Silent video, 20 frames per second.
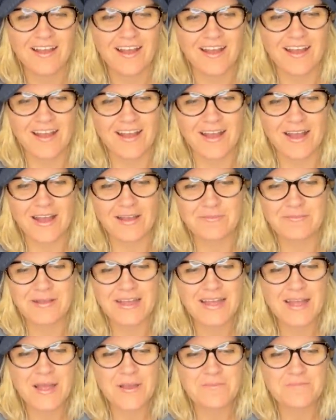Um,
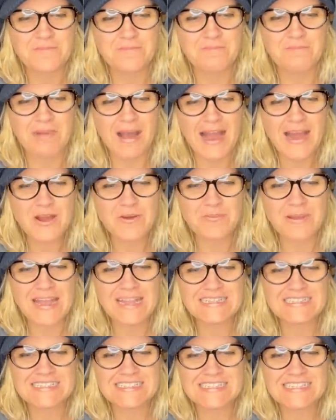buyer
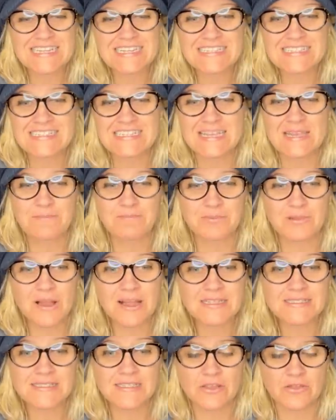paid sixty
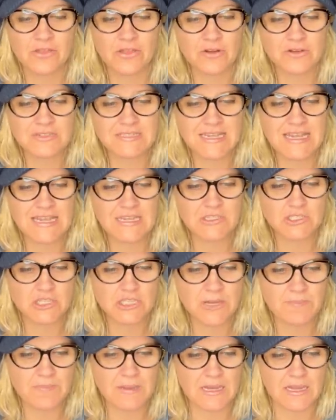plus thirteen
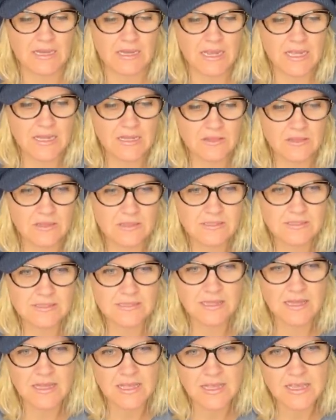shipping. It
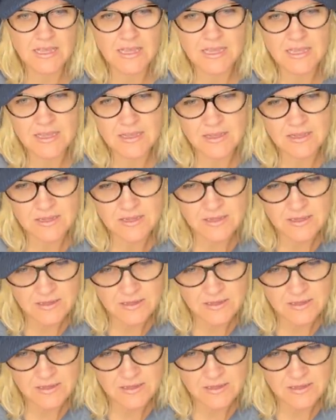looks like,